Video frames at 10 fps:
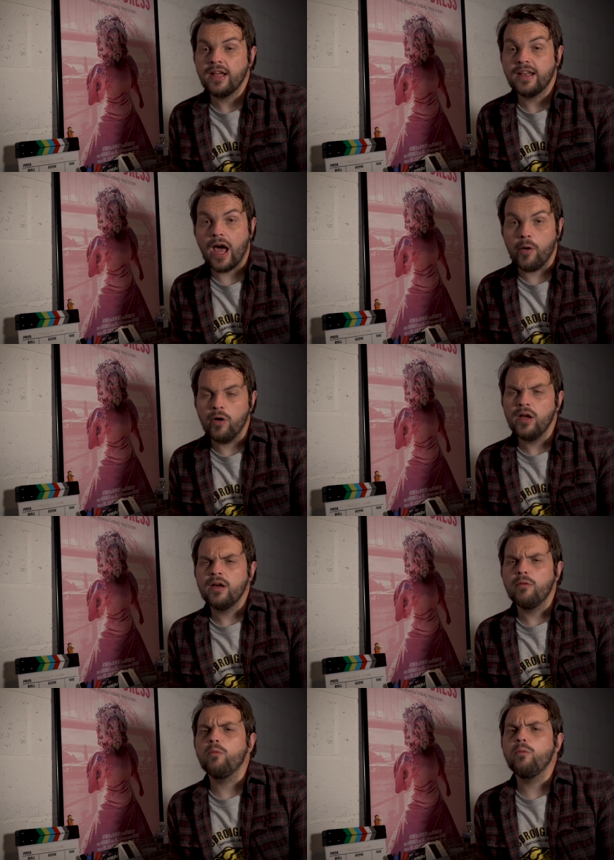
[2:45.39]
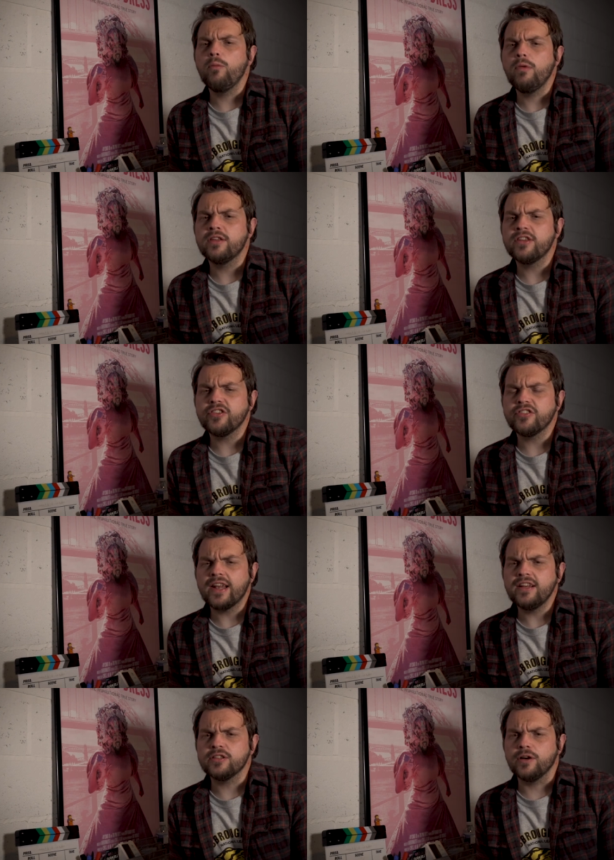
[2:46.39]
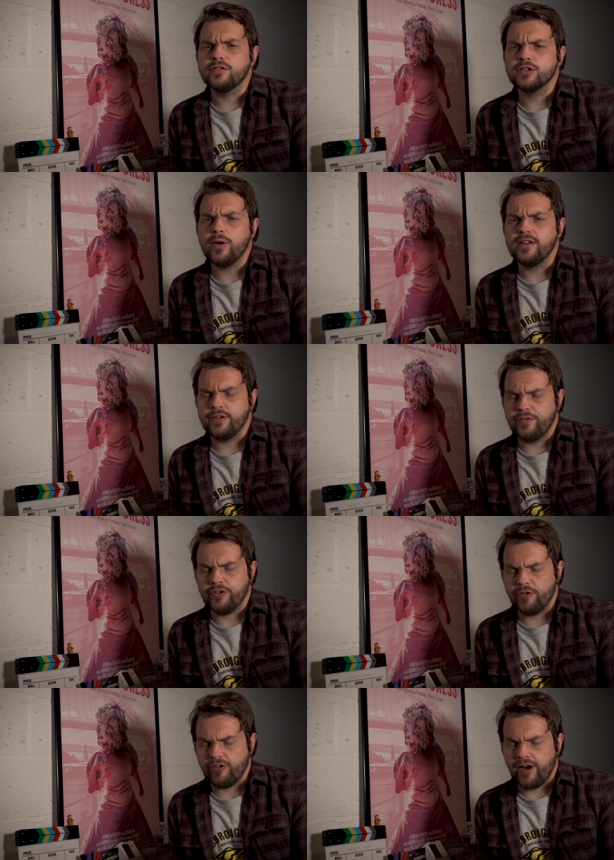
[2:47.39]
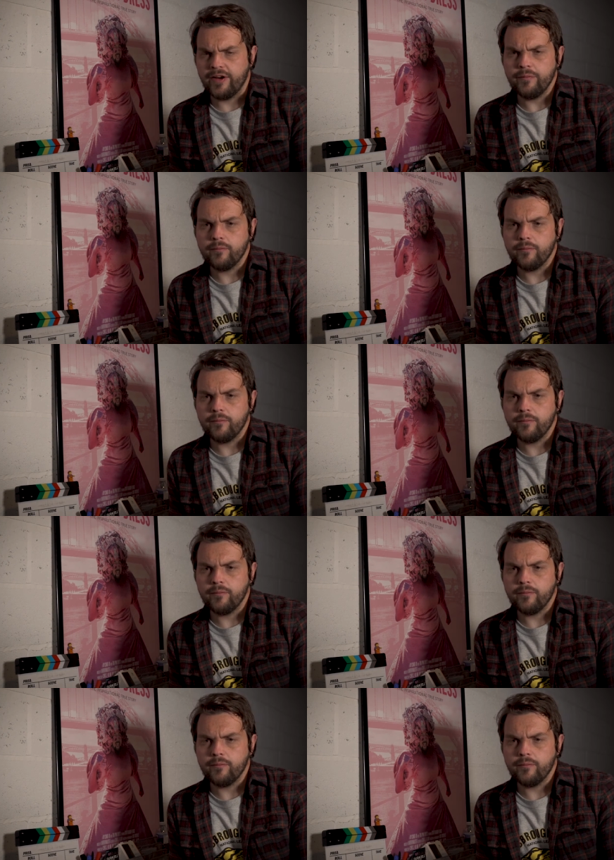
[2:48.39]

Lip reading: Now, is it just any sort of squares you've drawn, Grant?